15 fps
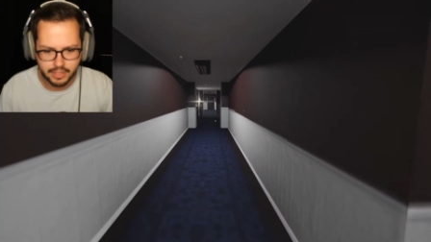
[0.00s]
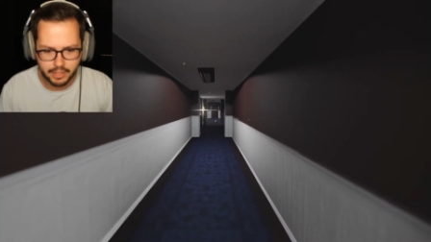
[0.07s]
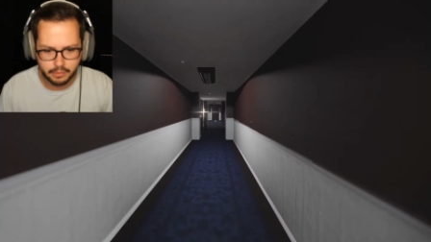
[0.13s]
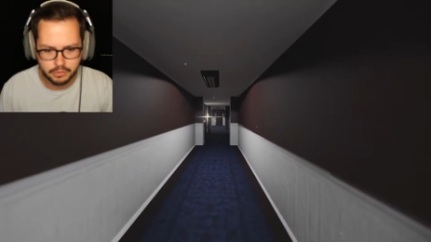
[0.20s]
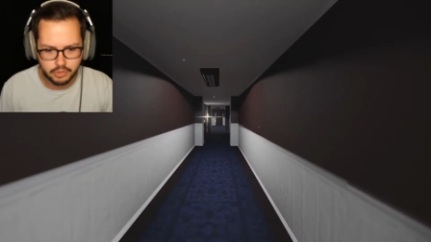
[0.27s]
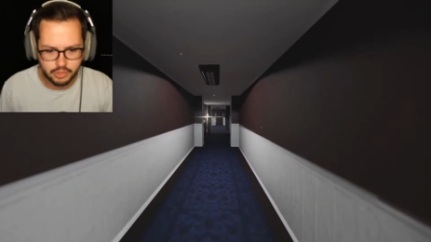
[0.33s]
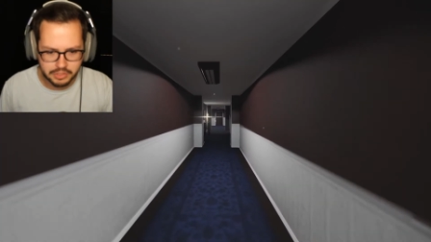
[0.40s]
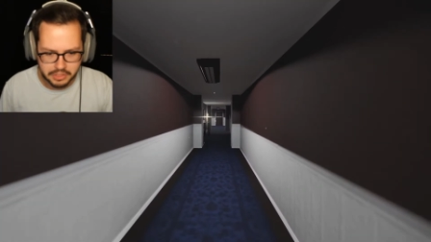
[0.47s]

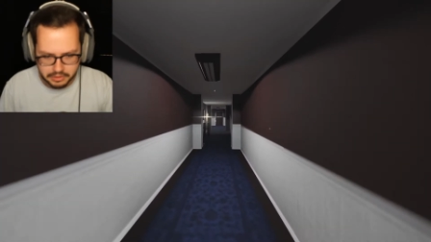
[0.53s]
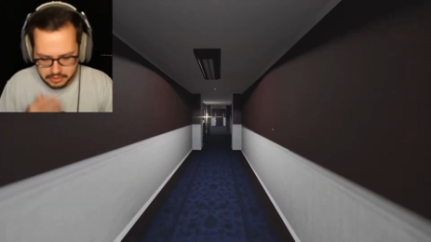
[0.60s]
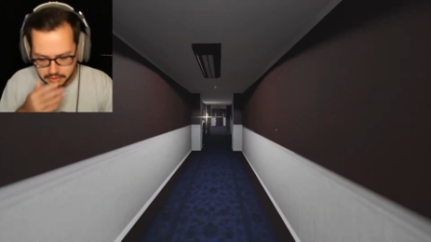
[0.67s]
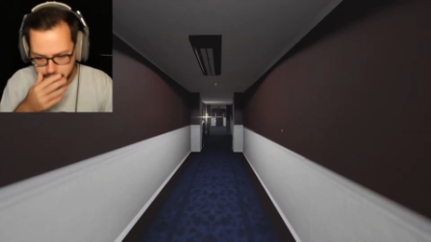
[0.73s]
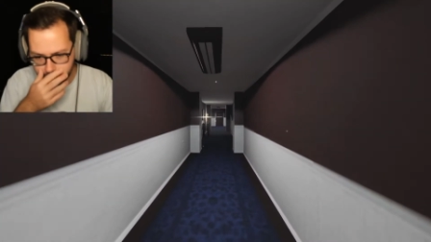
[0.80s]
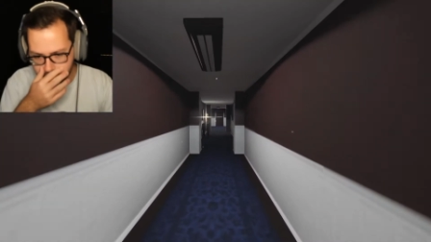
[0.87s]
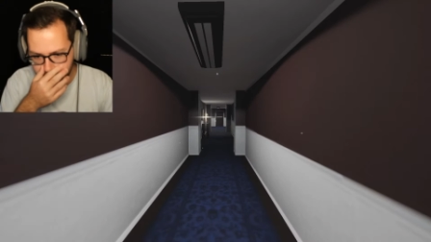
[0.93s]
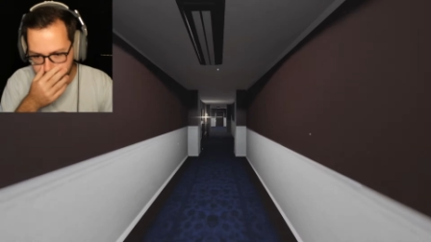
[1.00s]
I'll just
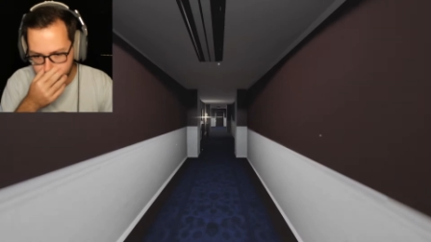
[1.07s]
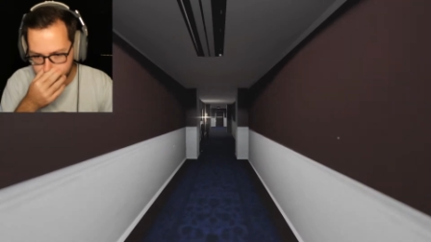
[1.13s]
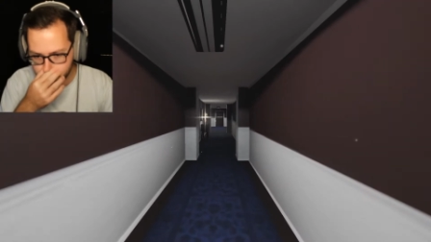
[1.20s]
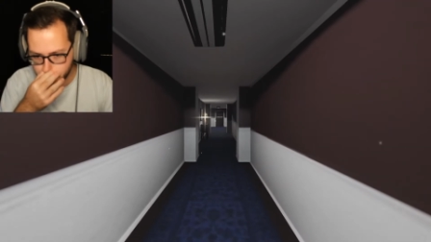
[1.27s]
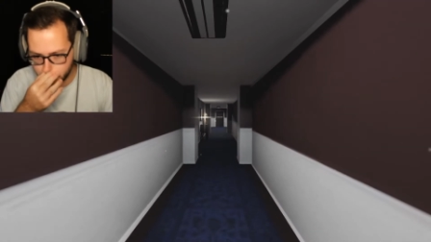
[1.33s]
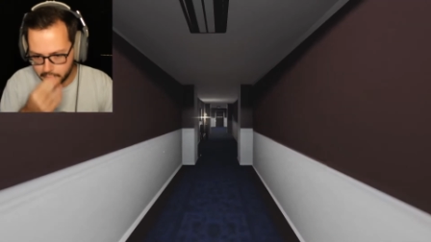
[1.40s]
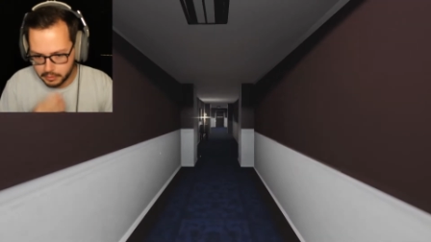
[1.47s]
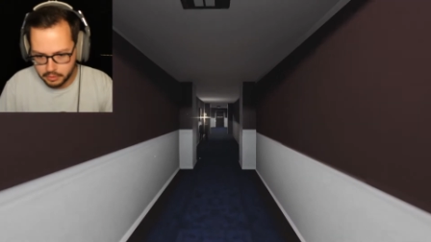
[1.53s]
continue on this
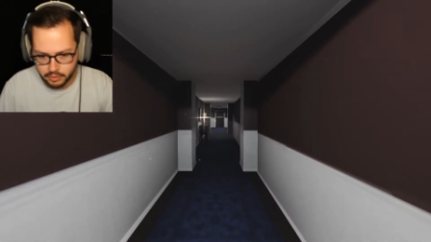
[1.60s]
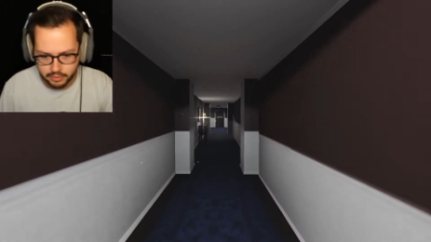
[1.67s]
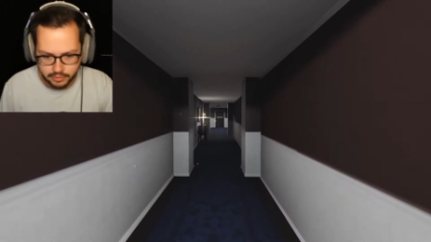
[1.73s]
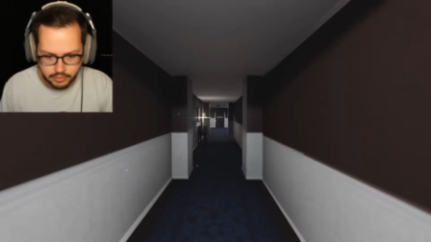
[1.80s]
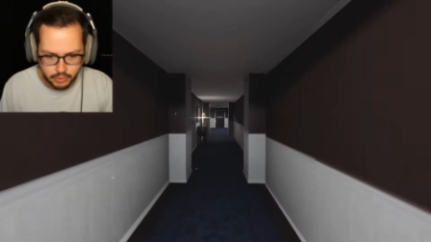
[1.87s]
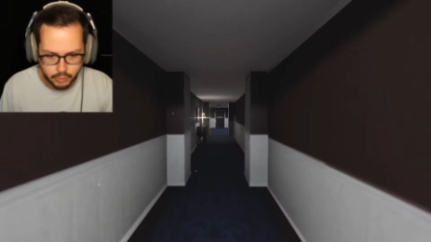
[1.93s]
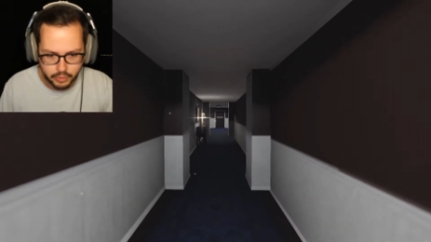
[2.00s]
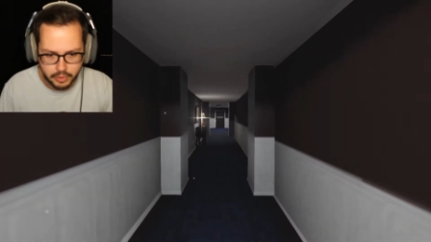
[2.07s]
way. You don't
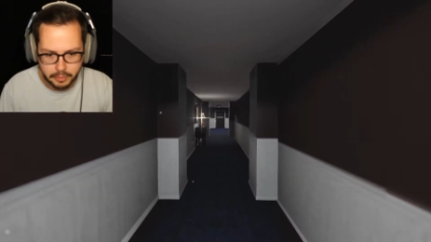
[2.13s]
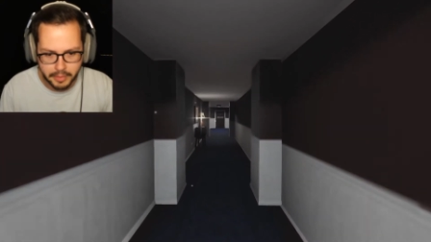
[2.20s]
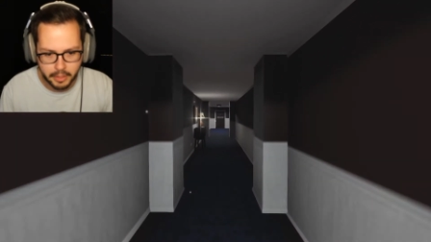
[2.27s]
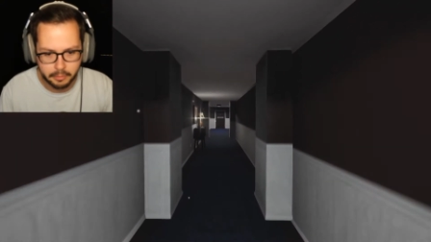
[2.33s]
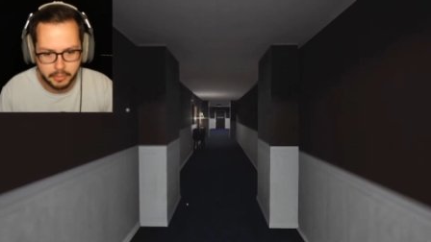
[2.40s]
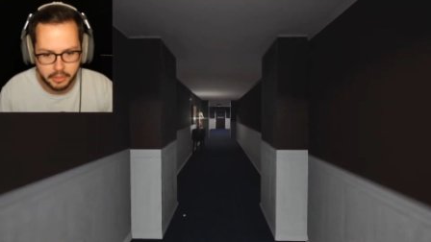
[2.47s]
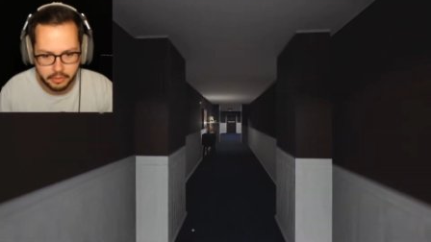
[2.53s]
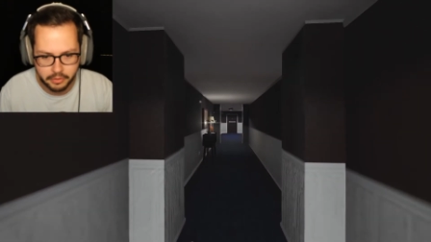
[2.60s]
have to worry
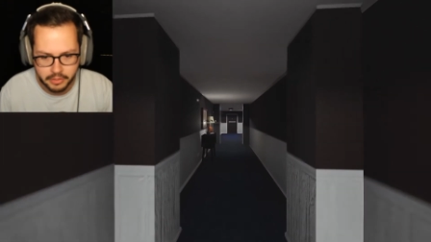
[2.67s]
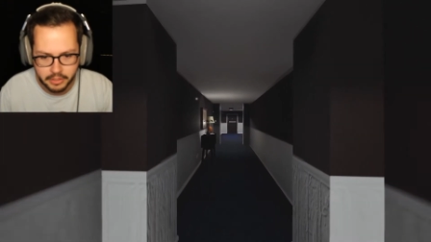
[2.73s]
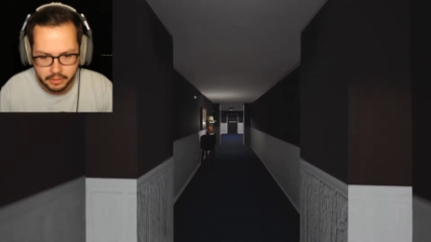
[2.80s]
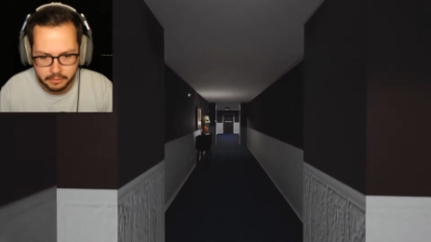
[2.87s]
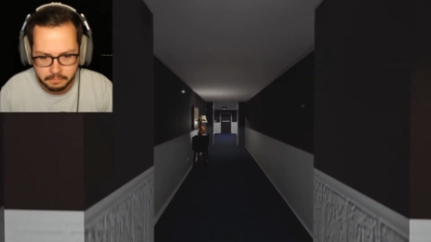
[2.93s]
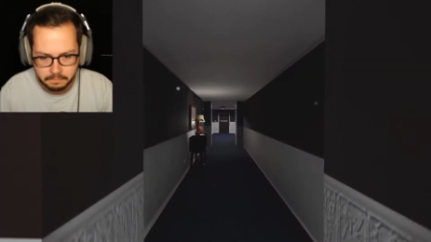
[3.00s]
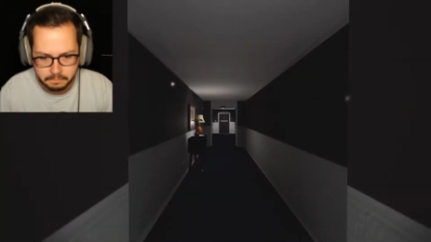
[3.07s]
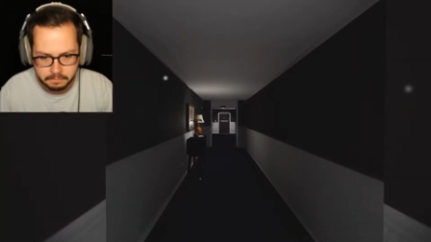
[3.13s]
about me,
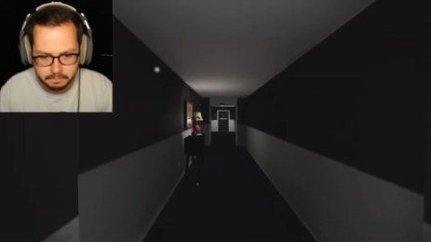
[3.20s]
okay?